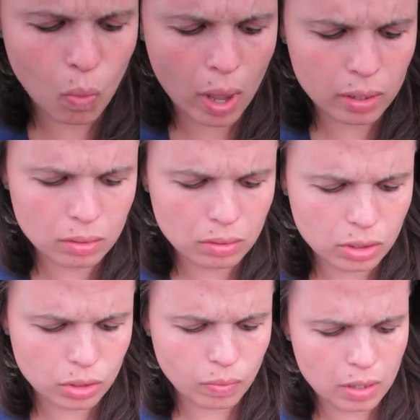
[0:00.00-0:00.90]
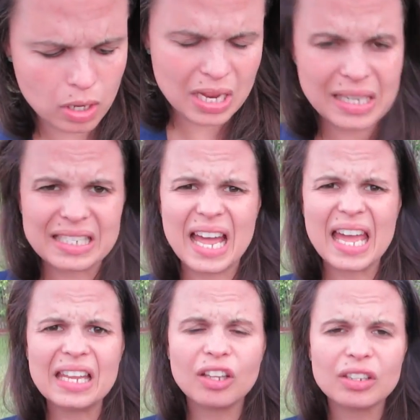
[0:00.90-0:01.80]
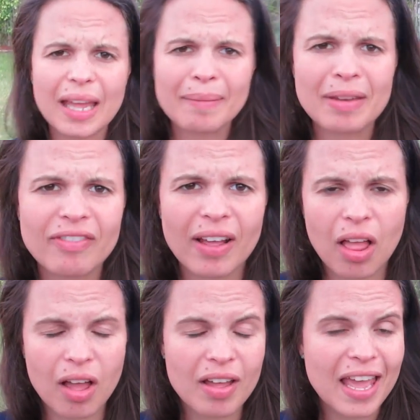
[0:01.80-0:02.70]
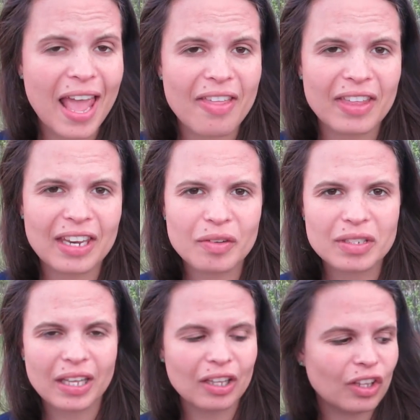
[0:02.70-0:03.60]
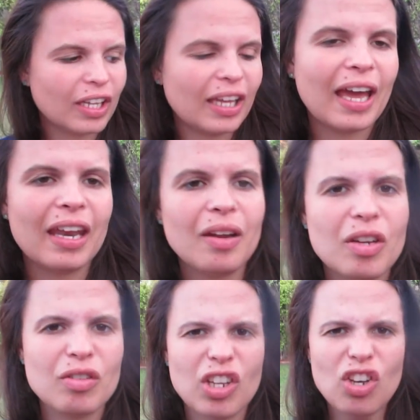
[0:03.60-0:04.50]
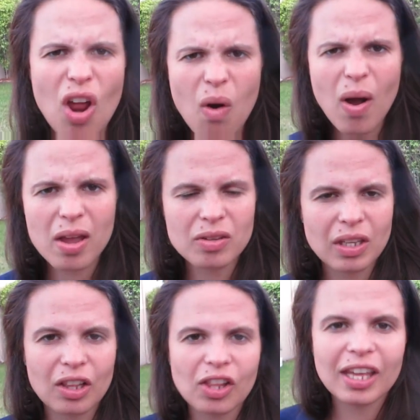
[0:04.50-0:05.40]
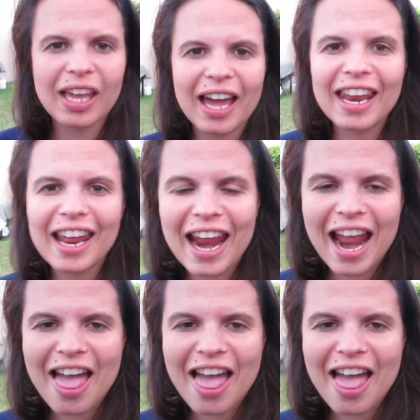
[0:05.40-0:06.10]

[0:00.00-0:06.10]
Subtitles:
No, just one. Tiny little diamond fell off. And then he was like looking at it. He was like, no way. He's like looking at it.